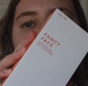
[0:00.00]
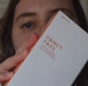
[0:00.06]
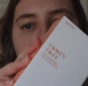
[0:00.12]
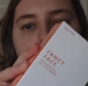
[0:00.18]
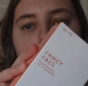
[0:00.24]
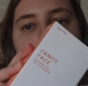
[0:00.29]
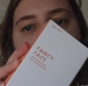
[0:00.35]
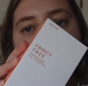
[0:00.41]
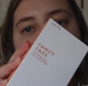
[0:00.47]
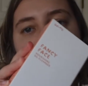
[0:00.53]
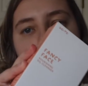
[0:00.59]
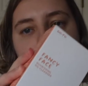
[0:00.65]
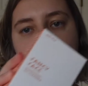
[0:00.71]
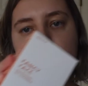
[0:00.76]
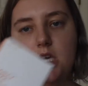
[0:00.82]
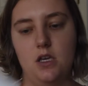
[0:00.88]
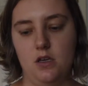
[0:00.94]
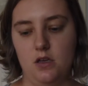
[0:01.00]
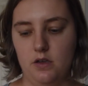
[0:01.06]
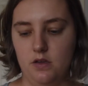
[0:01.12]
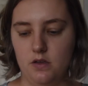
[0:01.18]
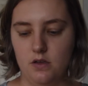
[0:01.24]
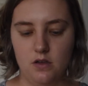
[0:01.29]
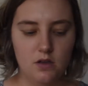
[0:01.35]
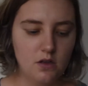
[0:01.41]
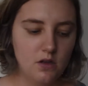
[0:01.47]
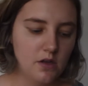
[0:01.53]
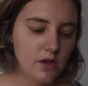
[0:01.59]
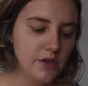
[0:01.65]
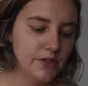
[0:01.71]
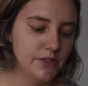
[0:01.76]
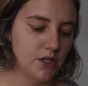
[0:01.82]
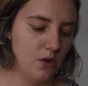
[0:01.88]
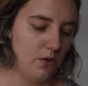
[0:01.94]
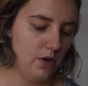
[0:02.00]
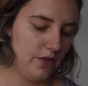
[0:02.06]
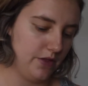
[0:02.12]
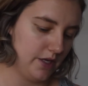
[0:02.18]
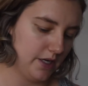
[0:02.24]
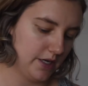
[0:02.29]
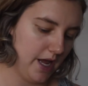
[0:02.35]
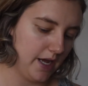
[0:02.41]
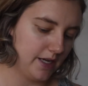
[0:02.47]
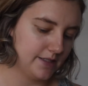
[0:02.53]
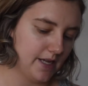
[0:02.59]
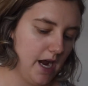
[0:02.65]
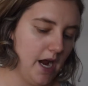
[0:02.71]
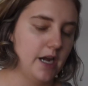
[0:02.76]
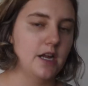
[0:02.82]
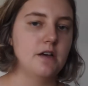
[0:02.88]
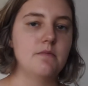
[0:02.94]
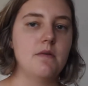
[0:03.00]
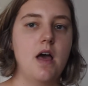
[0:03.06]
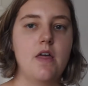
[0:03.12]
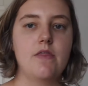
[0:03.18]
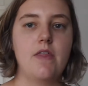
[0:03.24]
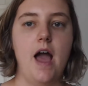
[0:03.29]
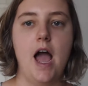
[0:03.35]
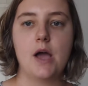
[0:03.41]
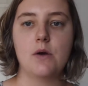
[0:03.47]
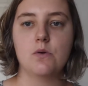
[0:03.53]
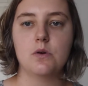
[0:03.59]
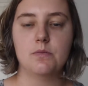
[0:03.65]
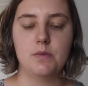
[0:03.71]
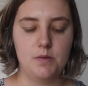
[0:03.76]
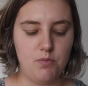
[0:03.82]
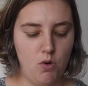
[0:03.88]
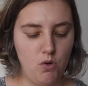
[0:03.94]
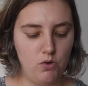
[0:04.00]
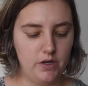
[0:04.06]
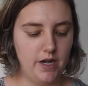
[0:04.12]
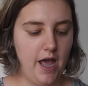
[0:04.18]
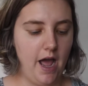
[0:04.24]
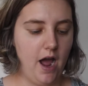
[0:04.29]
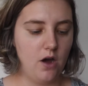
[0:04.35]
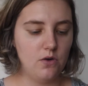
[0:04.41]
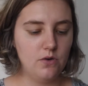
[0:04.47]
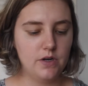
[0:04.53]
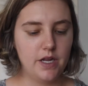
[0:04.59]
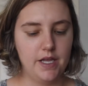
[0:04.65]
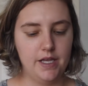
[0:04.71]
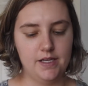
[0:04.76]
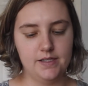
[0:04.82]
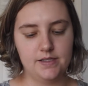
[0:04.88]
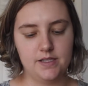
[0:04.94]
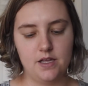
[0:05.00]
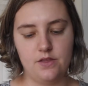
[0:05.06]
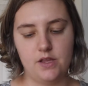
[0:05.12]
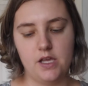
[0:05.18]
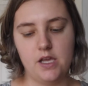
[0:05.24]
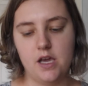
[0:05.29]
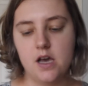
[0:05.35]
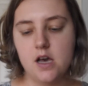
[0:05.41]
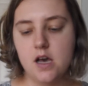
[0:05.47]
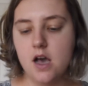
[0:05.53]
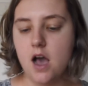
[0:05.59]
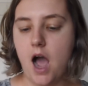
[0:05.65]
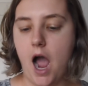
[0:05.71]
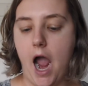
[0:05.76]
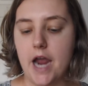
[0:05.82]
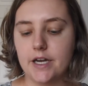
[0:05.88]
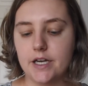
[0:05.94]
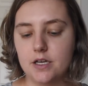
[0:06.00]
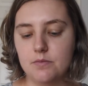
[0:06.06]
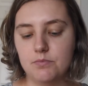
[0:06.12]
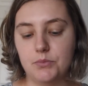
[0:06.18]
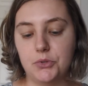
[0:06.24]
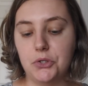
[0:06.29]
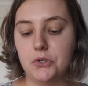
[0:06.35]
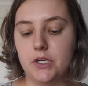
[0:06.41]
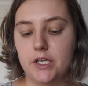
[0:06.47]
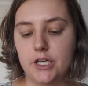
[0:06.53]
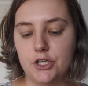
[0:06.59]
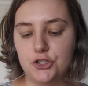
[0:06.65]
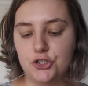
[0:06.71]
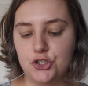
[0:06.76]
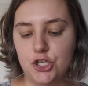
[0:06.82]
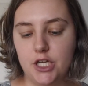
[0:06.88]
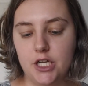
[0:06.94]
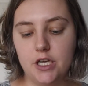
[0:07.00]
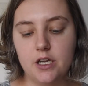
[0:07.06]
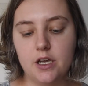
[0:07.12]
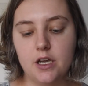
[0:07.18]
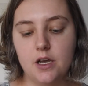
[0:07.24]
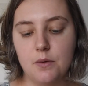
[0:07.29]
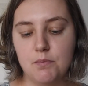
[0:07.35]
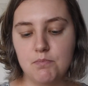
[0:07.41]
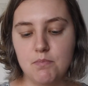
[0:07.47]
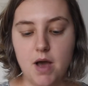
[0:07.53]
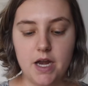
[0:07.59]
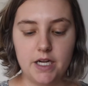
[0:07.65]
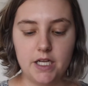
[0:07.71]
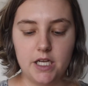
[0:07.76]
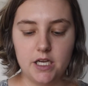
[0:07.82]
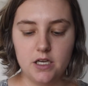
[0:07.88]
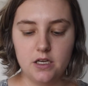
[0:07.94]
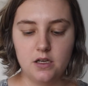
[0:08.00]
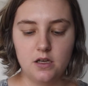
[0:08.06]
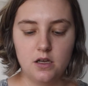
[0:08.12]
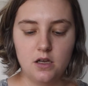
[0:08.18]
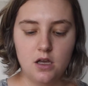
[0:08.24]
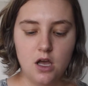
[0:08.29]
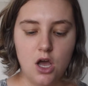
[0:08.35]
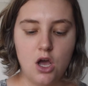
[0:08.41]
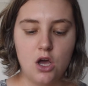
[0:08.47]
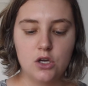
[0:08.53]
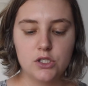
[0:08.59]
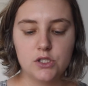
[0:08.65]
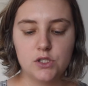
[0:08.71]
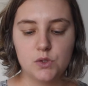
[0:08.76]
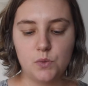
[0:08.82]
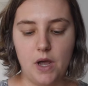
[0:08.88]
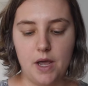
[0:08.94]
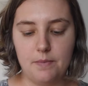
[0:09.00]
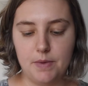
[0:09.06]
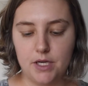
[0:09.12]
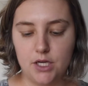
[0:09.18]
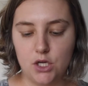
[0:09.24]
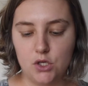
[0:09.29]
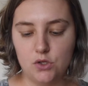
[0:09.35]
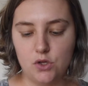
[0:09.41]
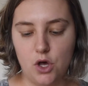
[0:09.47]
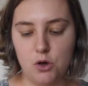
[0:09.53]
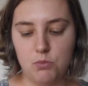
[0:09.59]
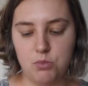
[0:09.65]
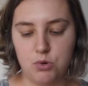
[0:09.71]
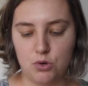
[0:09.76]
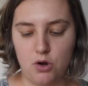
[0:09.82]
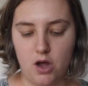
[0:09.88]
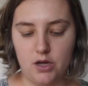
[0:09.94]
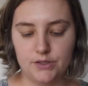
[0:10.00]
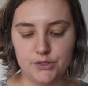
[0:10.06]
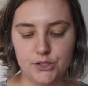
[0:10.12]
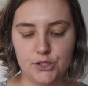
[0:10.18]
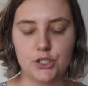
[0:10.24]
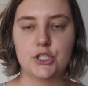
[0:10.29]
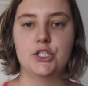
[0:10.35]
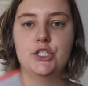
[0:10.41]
chose for me. So the next item that I will be pulling out is the Item Beauty Cheek Money Swipe and Glow Bronzer